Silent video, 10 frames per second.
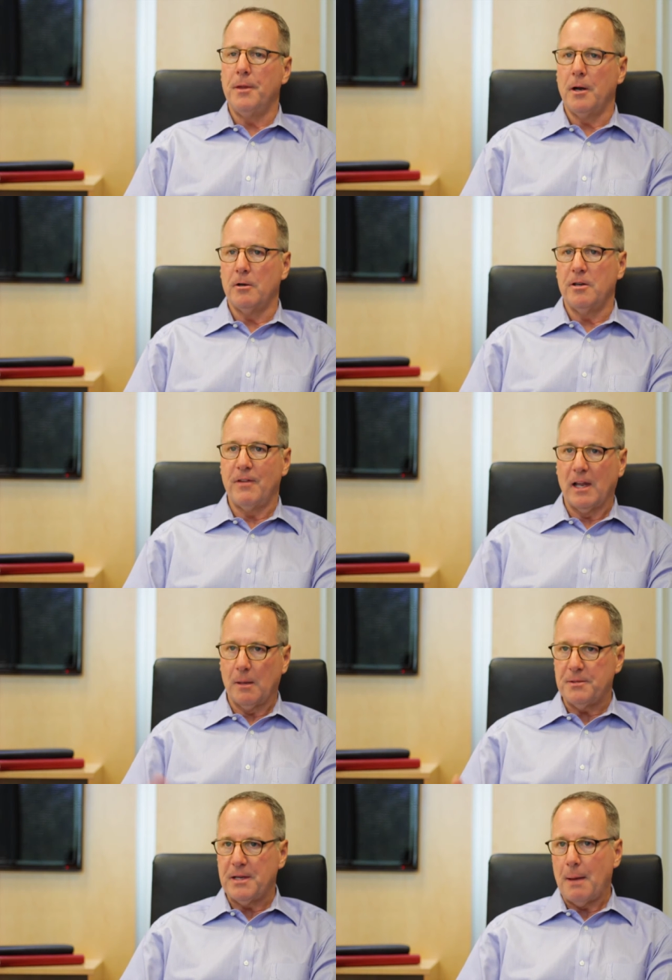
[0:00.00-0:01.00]
their
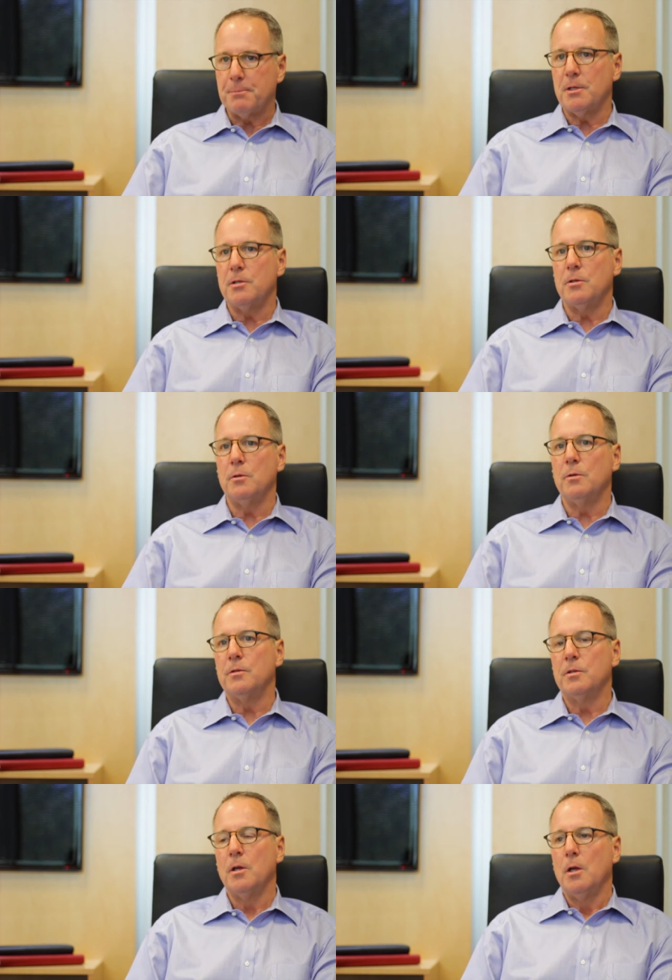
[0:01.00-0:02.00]
developed
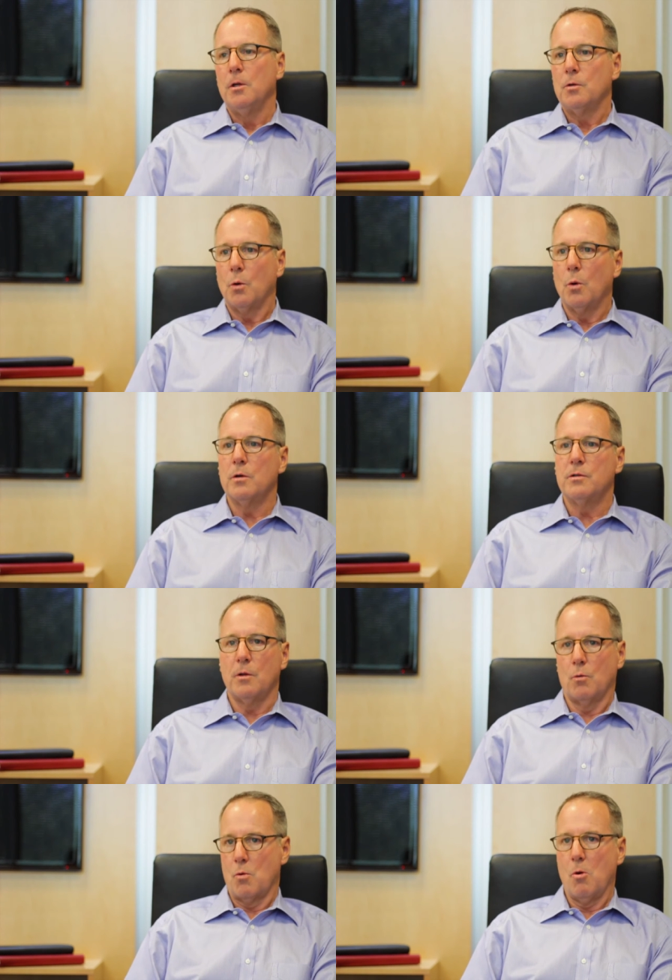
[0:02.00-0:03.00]
aptitudes towards
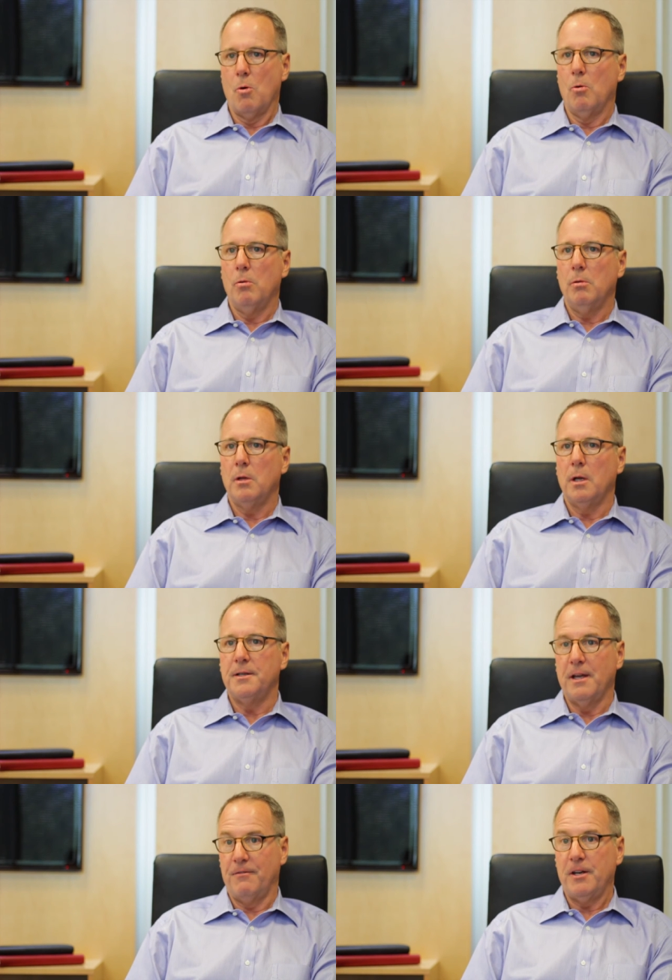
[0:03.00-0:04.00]
the role uh,
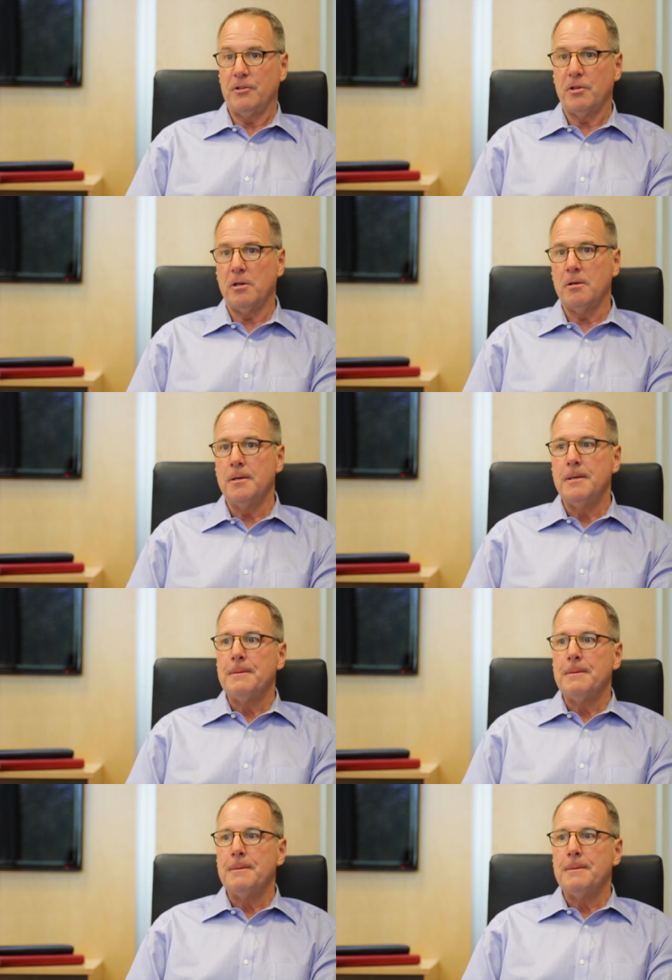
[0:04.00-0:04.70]
definition